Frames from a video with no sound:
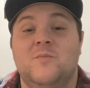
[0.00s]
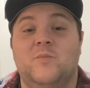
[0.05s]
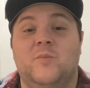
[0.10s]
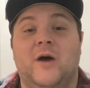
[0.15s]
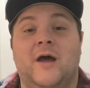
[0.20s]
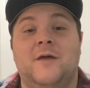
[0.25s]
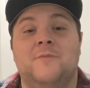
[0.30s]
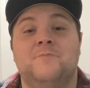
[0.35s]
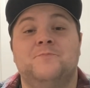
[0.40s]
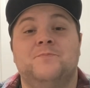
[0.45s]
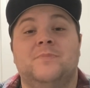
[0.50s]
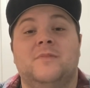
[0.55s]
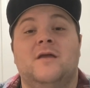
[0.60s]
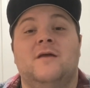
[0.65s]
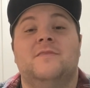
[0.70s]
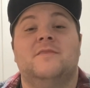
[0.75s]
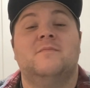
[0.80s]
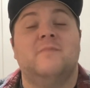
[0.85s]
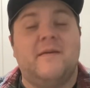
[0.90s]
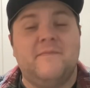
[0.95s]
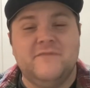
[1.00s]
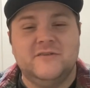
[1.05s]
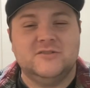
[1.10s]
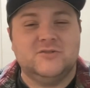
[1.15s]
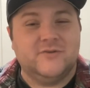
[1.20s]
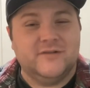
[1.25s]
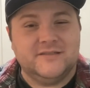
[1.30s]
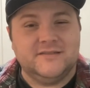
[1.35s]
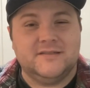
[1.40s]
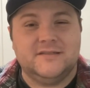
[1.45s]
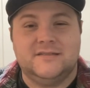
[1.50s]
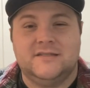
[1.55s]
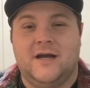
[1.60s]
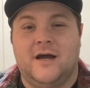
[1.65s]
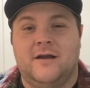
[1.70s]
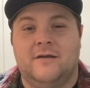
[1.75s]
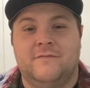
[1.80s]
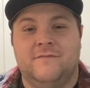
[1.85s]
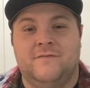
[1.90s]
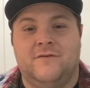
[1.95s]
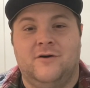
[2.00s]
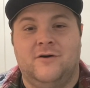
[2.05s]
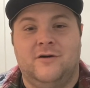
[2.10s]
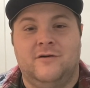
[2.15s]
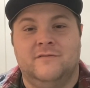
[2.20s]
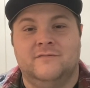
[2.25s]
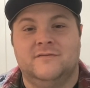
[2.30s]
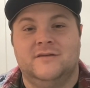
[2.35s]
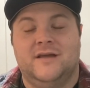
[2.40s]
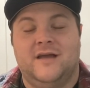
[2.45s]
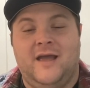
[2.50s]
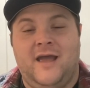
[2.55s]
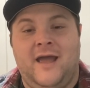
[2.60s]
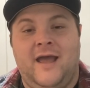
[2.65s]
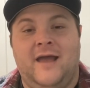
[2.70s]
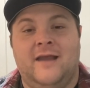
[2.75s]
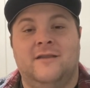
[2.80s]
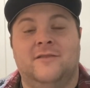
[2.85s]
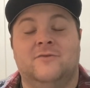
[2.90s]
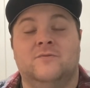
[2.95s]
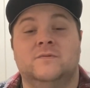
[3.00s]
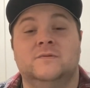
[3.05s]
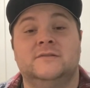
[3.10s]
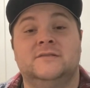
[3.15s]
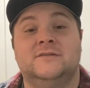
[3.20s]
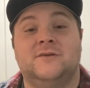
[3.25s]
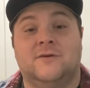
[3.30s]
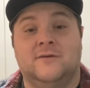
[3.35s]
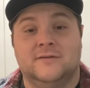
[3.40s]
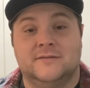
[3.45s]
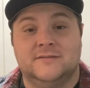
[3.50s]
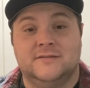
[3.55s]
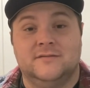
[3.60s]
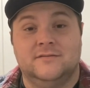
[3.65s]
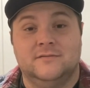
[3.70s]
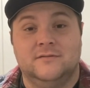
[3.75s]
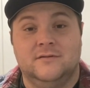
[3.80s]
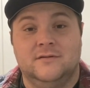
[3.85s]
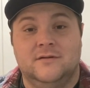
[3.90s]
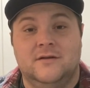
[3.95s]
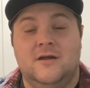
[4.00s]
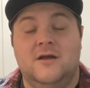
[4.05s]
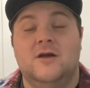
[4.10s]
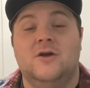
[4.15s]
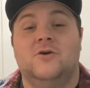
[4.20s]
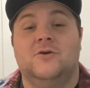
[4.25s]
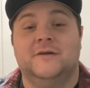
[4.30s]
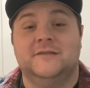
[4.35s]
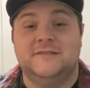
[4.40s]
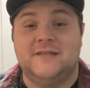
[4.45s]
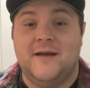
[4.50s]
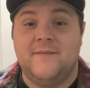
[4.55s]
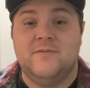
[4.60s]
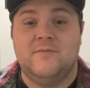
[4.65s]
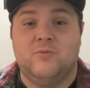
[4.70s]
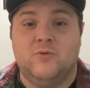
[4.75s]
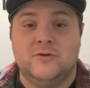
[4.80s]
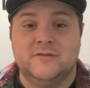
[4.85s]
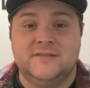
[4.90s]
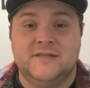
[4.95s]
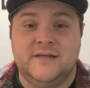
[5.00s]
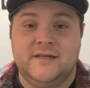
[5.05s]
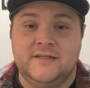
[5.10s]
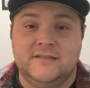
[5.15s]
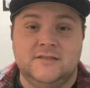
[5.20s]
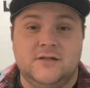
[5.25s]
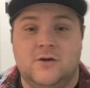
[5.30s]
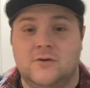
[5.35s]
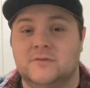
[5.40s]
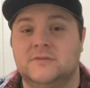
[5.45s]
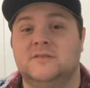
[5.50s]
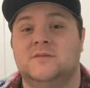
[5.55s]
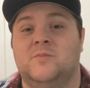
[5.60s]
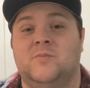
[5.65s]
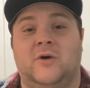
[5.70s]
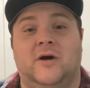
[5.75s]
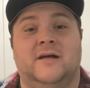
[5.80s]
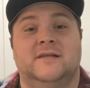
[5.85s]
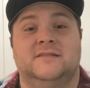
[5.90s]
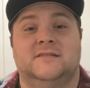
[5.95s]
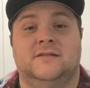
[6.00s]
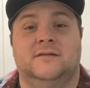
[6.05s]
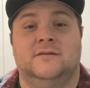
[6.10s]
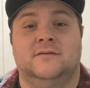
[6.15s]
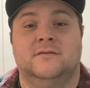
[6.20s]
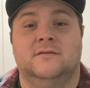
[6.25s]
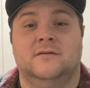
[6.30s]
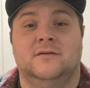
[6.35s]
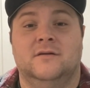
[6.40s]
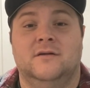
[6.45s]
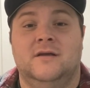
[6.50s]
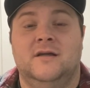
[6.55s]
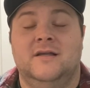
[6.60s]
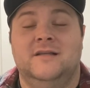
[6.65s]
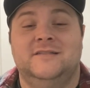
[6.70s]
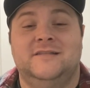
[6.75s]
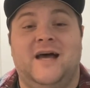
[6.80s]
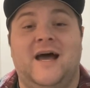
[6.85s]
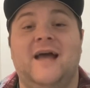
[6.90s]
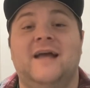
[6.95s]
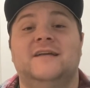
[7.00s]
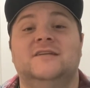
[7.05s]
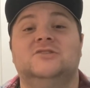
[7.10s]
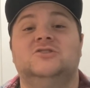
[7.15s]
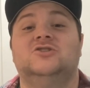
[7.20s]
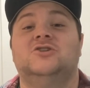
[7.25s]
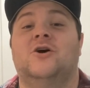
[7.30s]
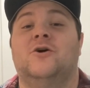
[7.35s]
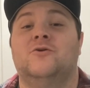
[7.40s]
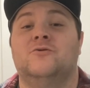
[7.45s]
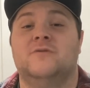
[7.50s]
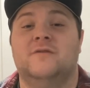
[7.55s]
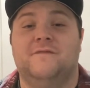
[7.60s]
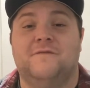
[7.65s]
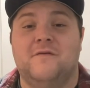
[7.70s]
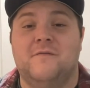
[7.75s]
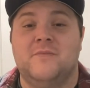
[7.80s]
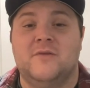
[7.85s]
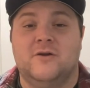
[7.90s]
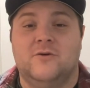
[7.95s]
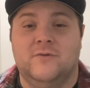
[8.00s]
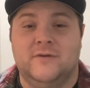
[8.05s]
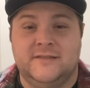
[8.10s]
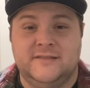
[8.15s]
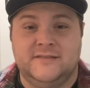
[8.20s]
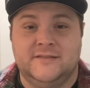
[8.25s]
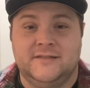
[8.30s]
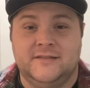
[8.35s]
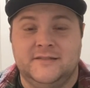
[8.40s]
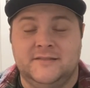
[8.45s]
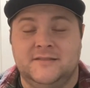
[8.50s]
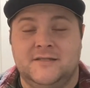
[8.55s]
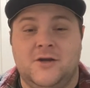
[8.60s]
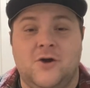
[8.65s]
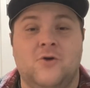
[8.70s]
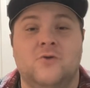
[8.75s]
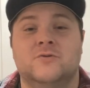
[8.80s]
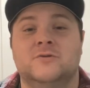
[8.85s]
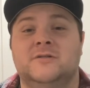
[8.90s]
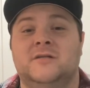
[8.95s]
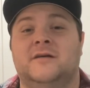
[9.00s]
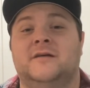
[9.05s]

but the Memphis Grizzlies got involved, and the result, Kristaps Porzingis goes to Boston. Tyus Jones from the Grizzlies goes